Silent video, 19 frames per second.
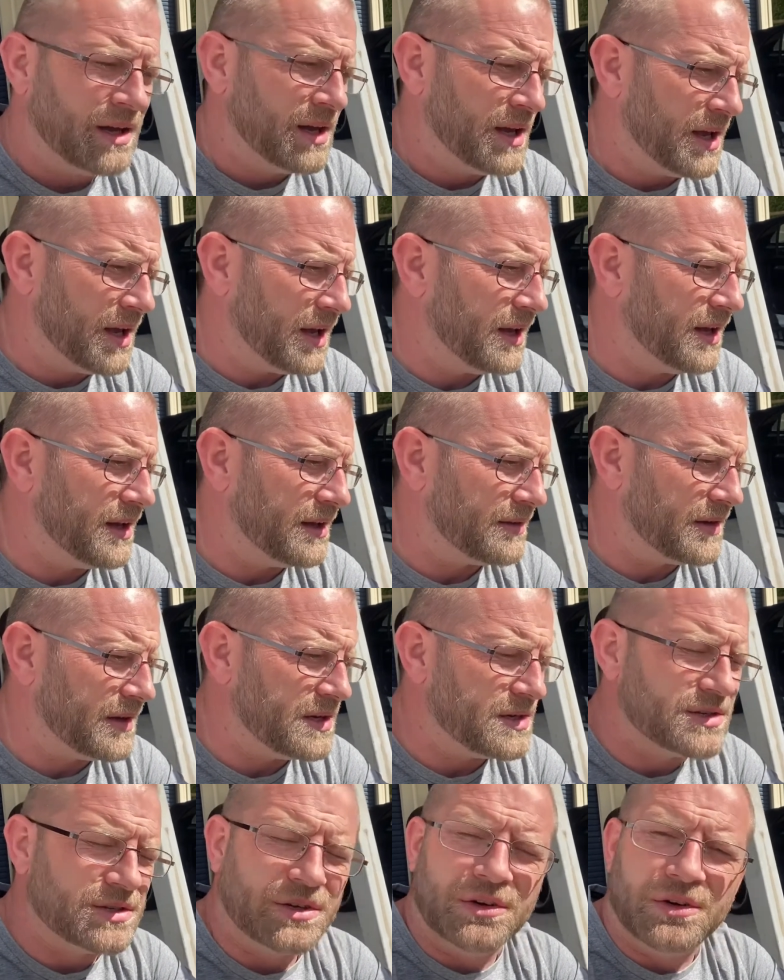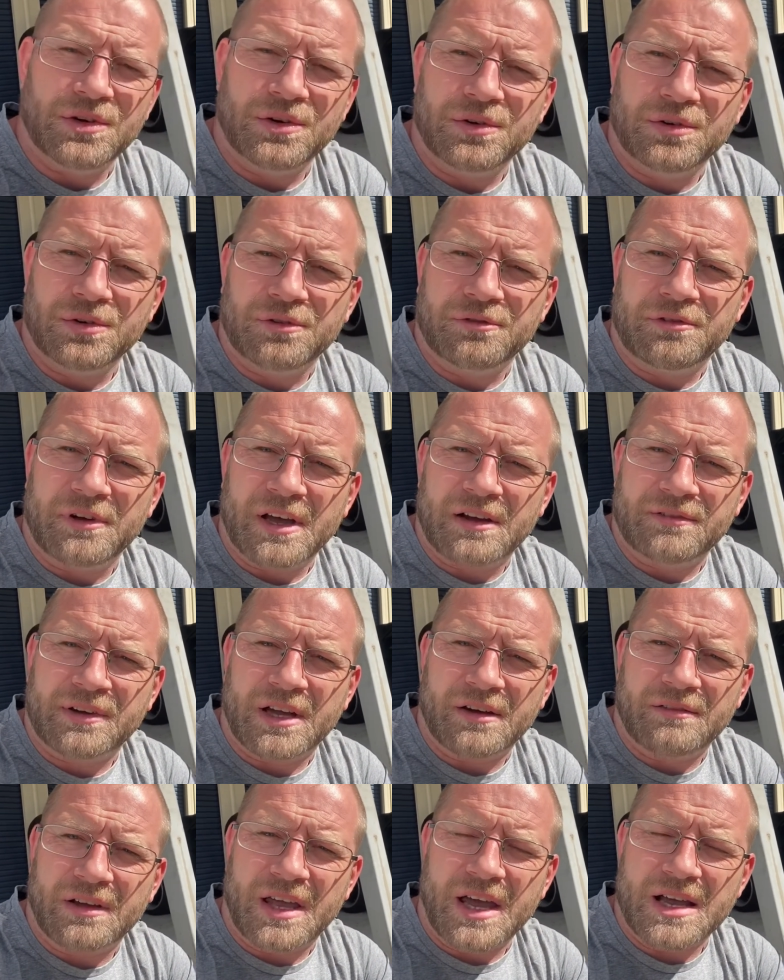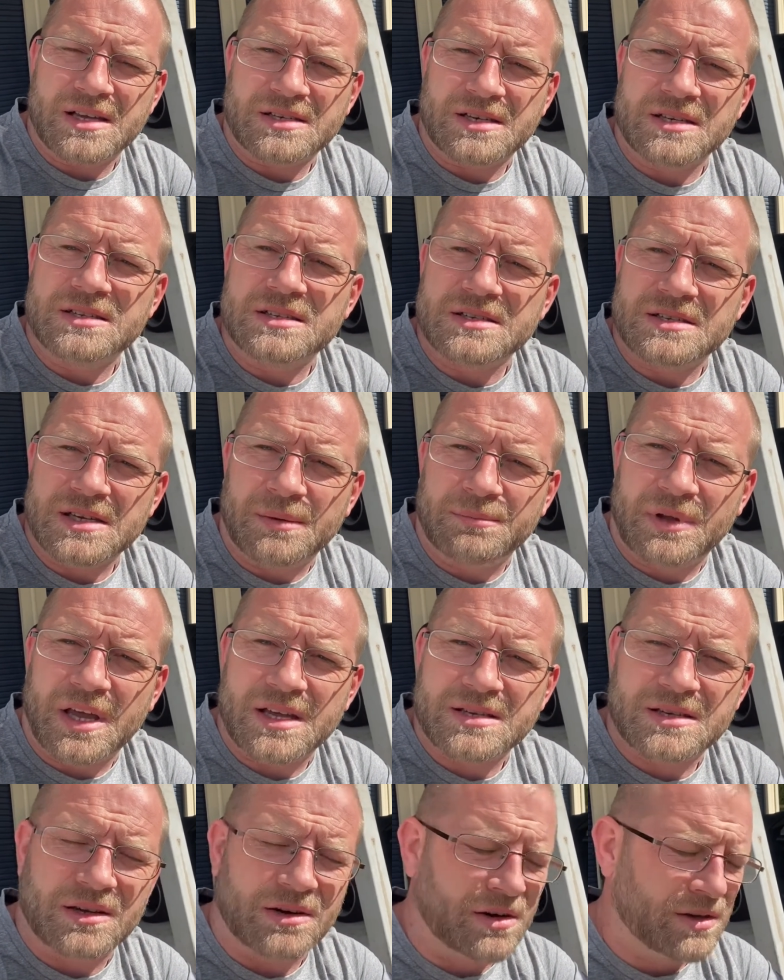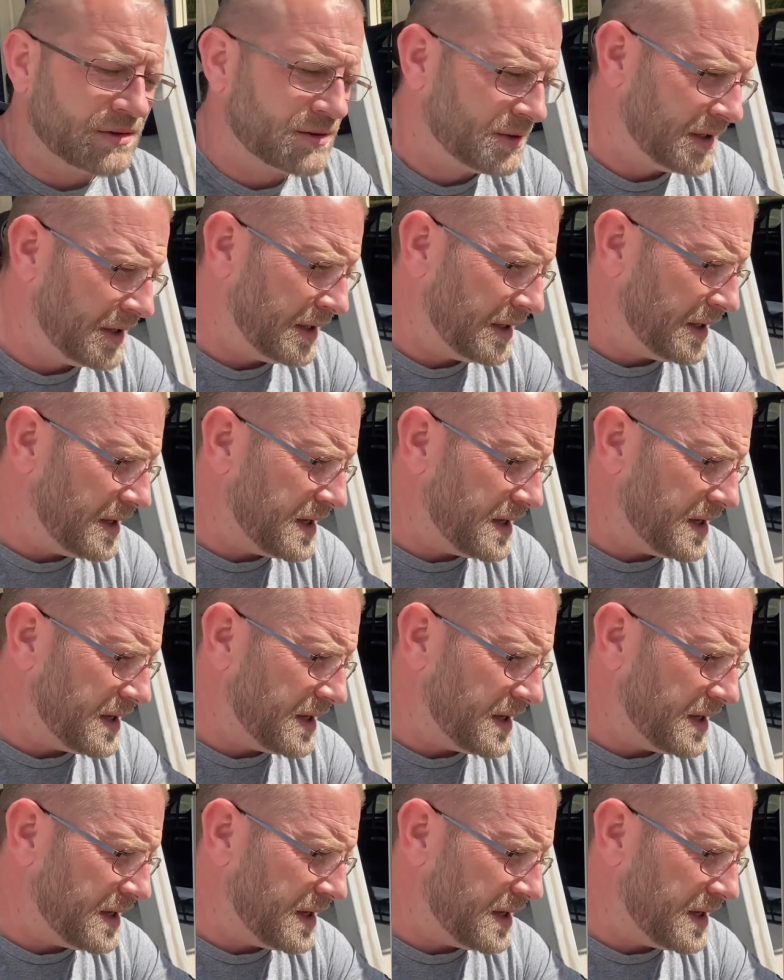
and get these new valve cover gaskets and sump gasket on,